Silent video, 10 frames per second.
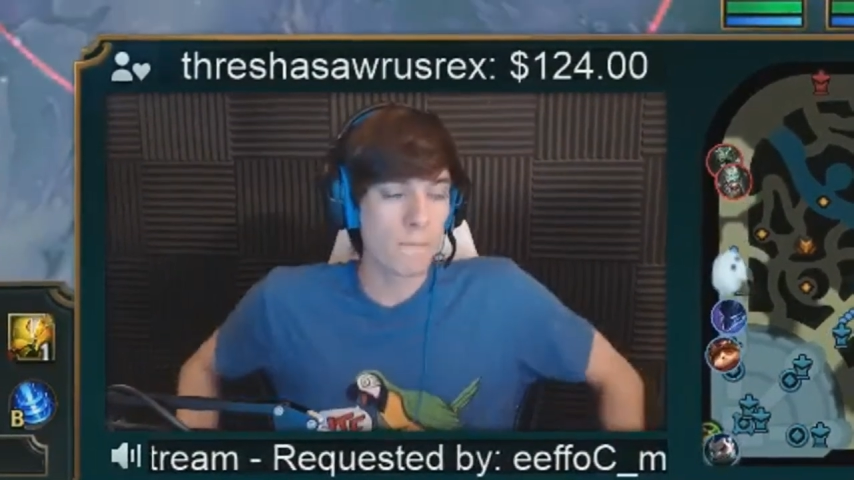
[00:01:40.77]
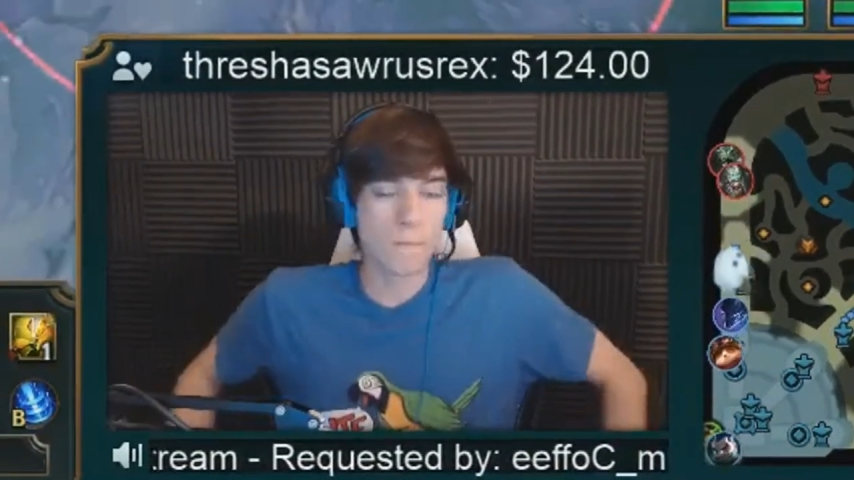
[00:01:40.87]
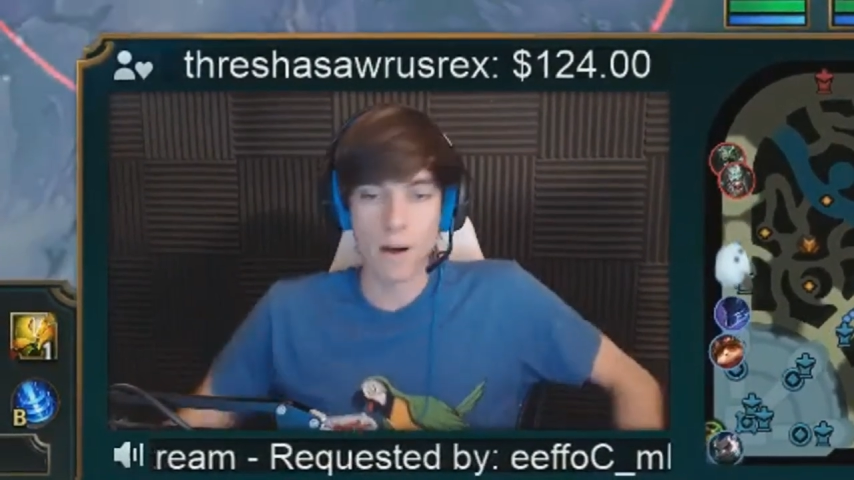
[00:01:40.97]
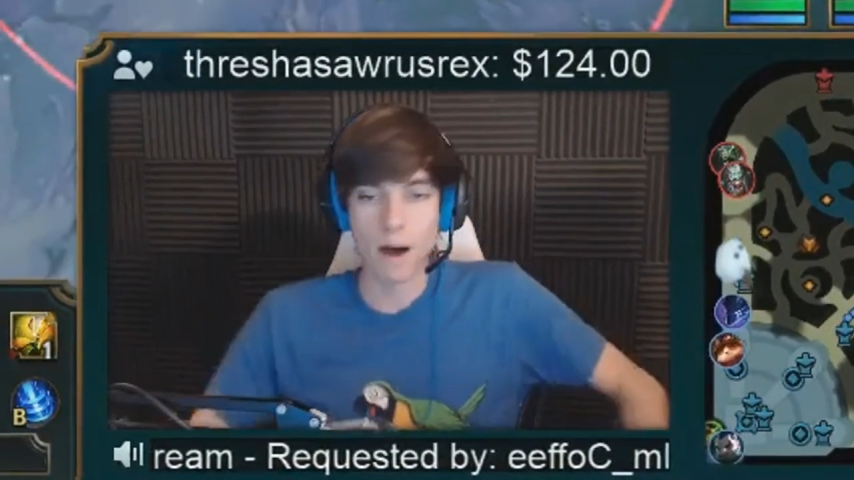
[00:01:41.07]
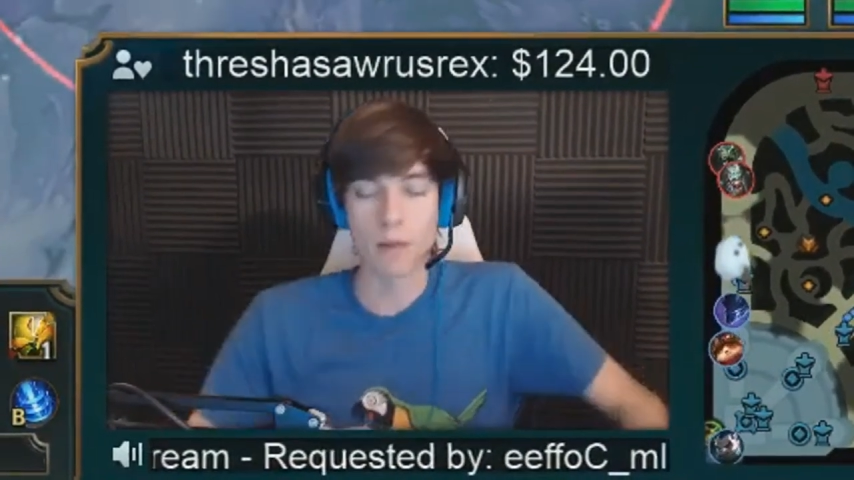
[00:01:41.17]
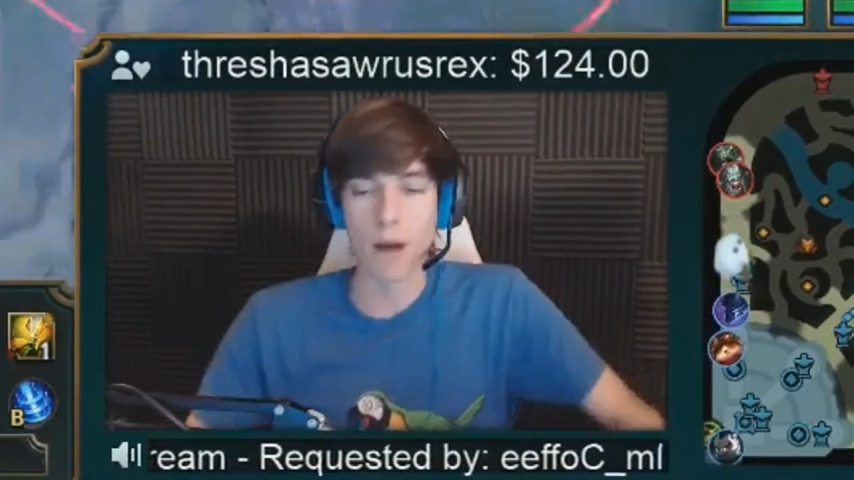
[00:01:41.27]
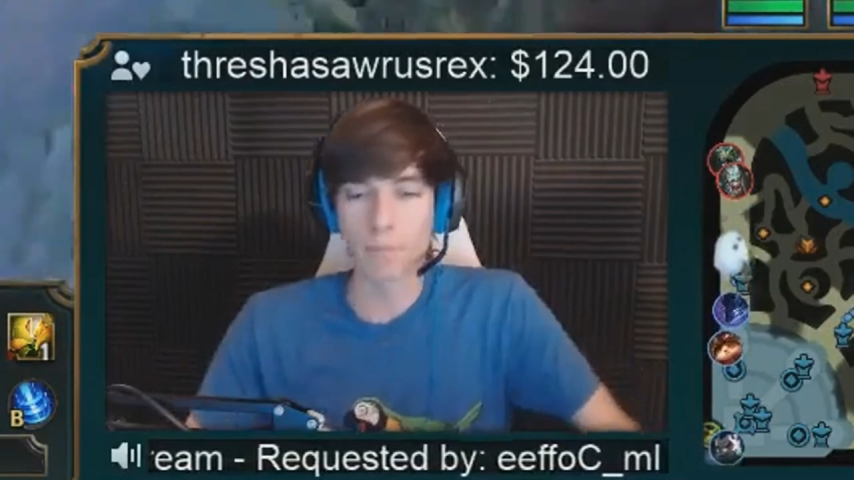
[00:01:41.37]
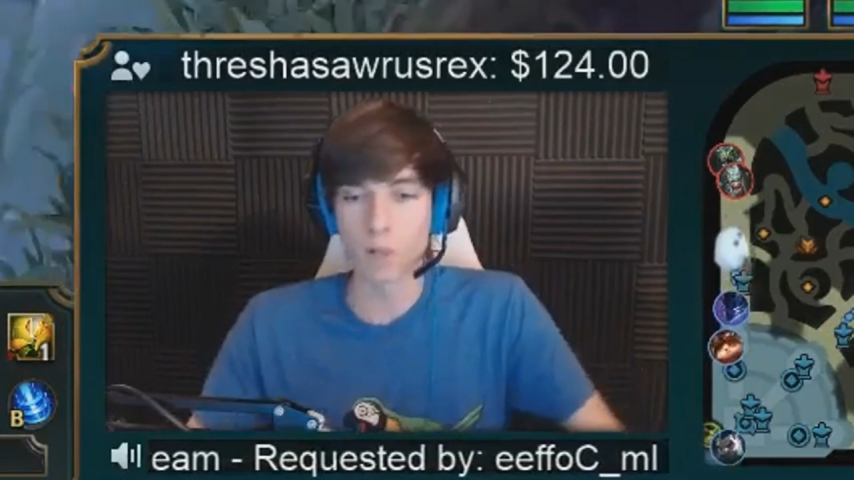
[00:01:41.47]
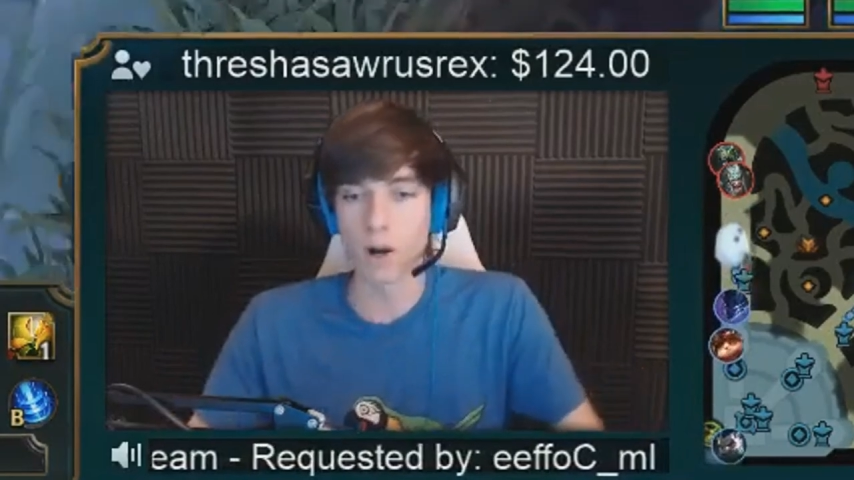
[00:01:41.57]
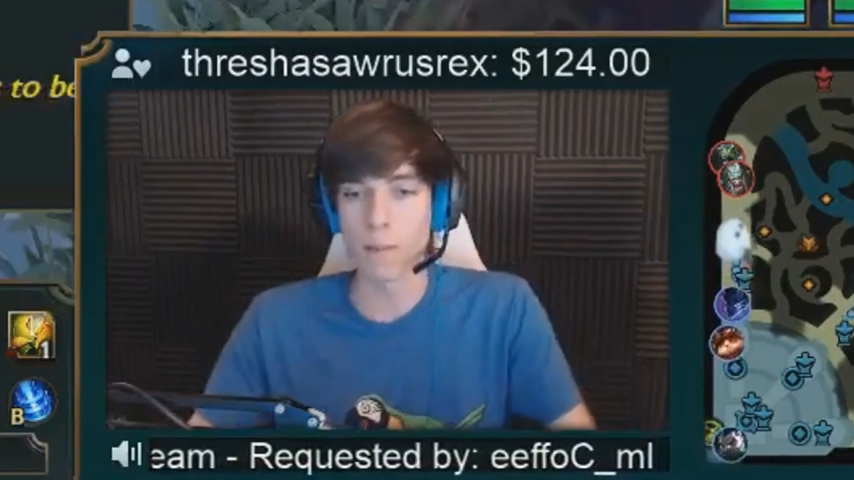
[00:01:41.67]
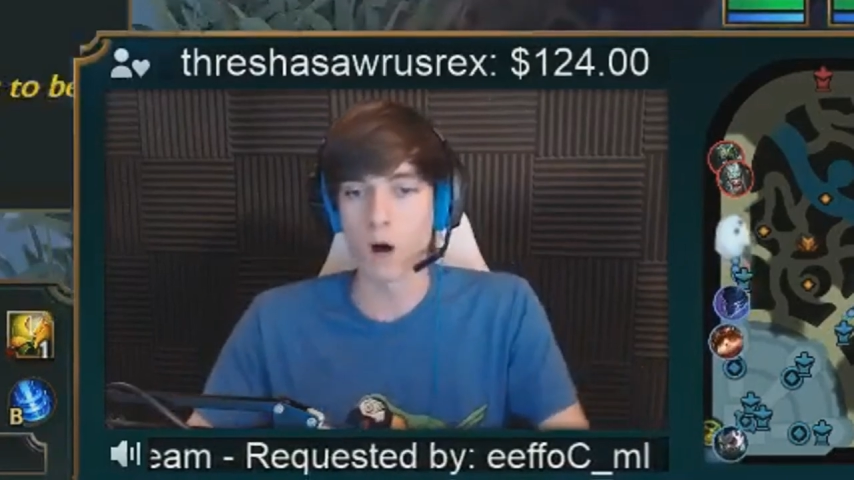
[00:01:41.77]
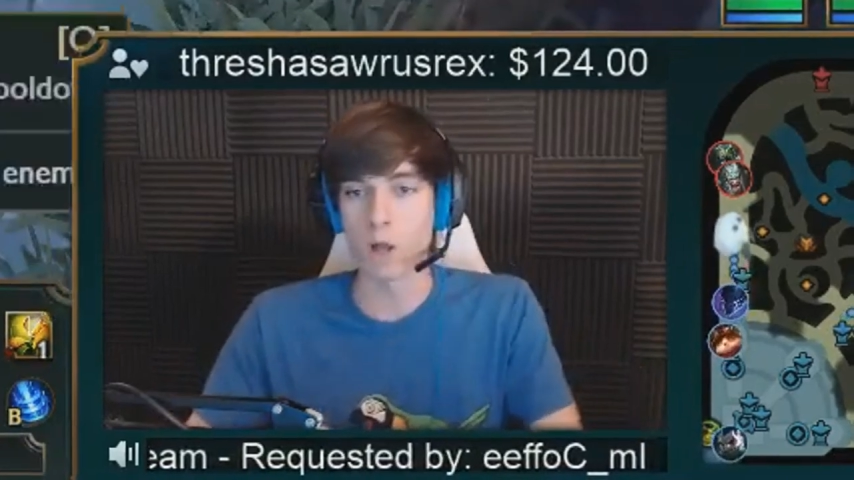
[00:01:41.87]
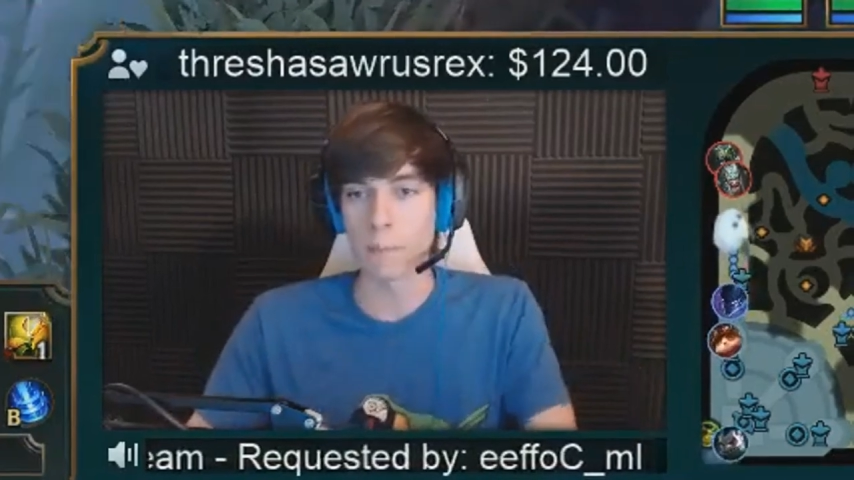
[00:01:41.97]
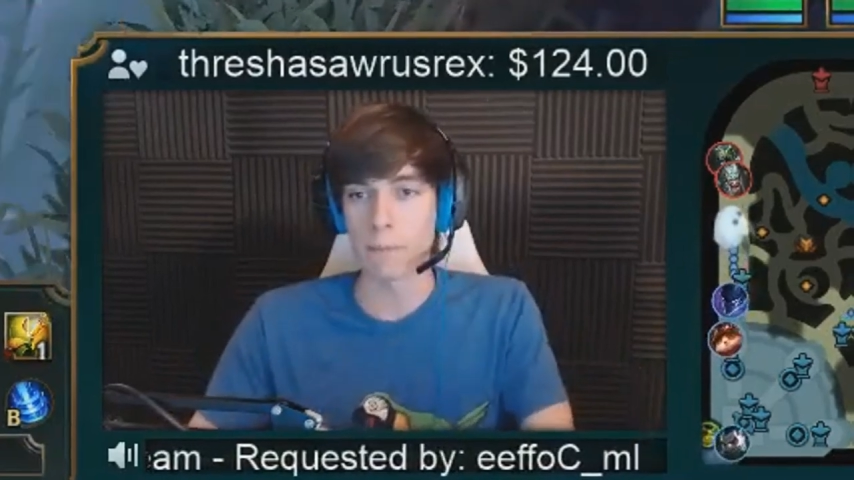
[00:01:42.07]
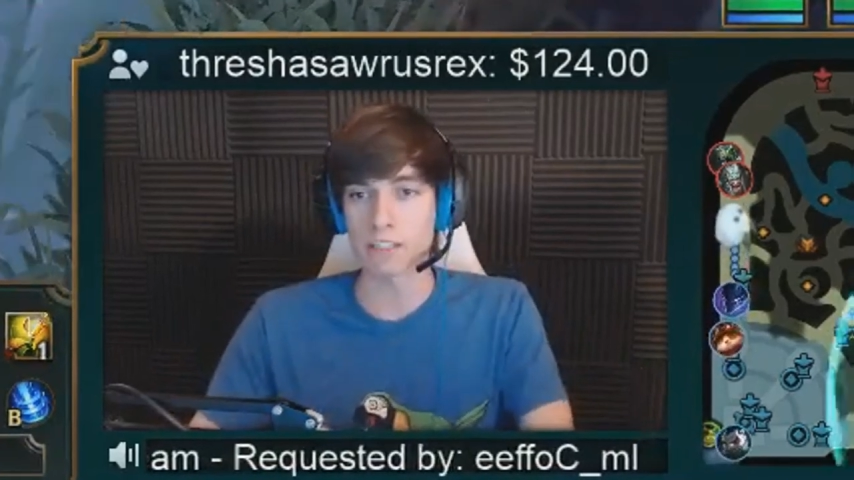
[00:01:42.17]
I I'm, I'm throwing up all
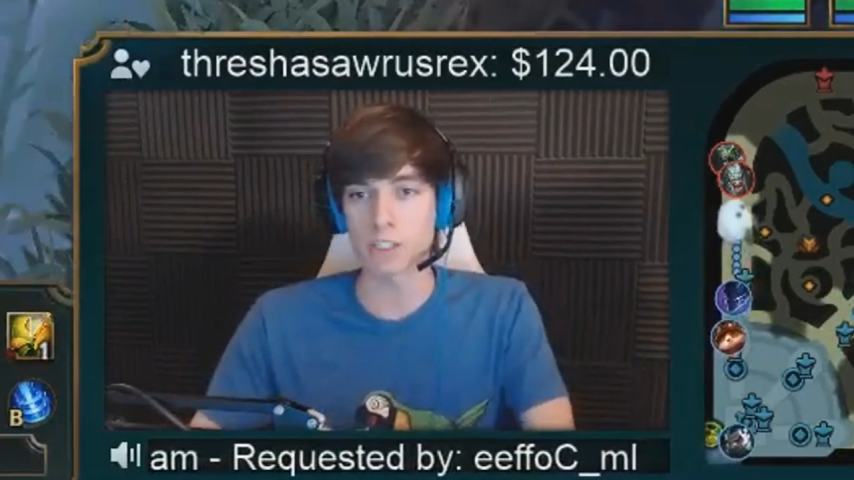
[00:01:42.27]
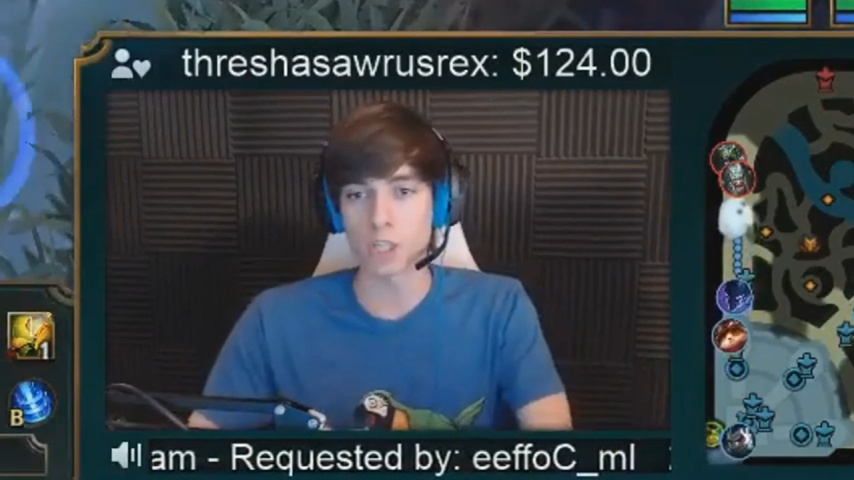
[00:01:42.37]
the pictures